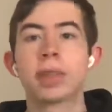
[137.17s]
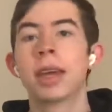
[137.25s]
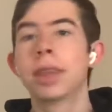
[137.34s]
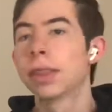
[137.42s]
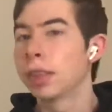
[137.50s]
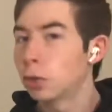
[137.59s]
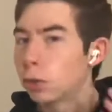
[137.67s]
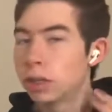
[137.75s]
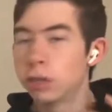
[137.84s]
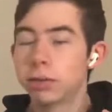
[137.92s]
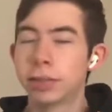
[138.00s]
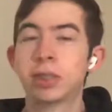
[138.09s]
then you would
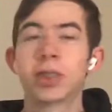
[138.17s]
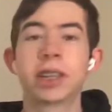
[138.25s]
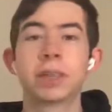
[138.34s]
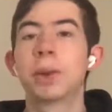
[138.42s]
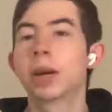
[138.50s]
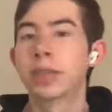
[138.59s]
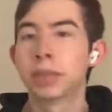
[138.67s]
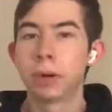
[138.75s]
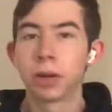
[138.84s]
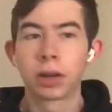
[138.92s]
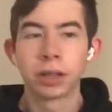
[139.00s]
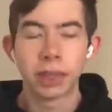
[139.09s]
use the transparency mode
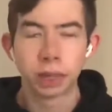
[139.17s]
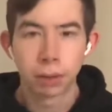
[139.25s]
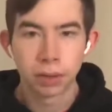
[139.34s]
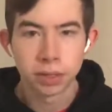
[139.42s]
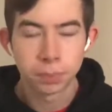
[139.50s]
on the AirPods